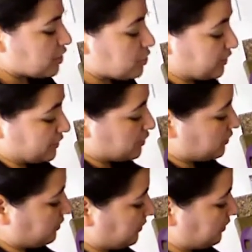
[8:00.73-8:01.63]
You can
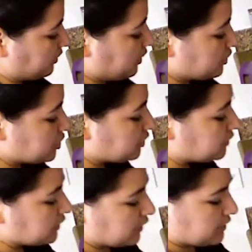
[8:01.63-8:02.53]
do it with
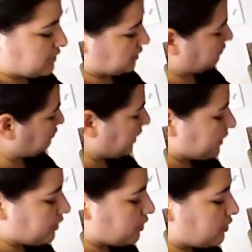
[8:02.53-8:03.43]
chilies,
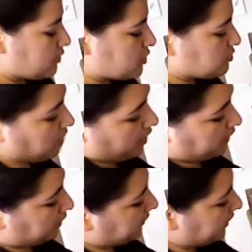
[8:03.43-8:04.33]
tomatoes, raw
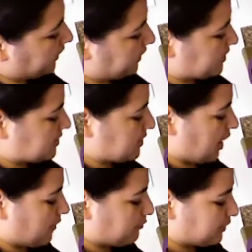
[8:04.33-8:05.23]
ingredients,
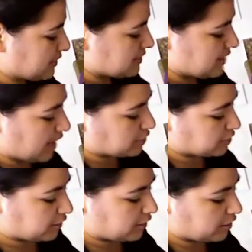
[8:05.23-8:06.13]
but this is
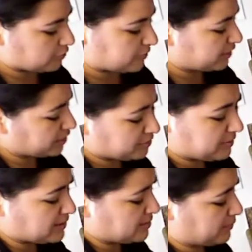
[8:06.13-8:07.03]
actually a really good
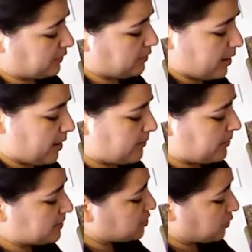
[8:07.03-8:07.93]
recipe.
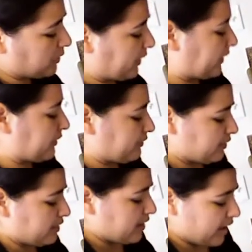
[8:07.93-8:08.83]
It's quick
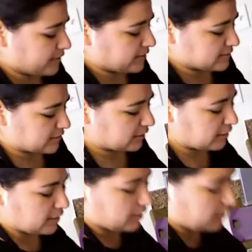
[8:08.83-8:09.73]
and easy.
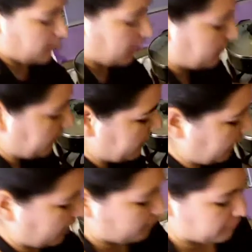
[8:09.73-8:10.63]
And
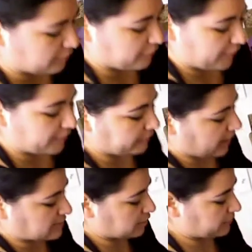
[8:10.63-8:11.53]
now the very
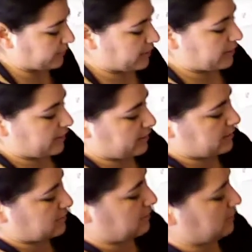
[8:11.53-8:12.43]
last ingredient
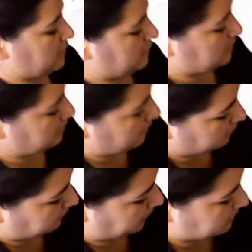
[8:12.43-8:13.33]
is the
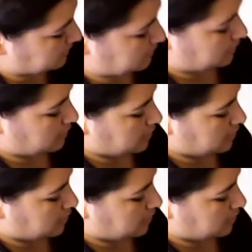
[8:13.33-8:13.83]
tomato paste.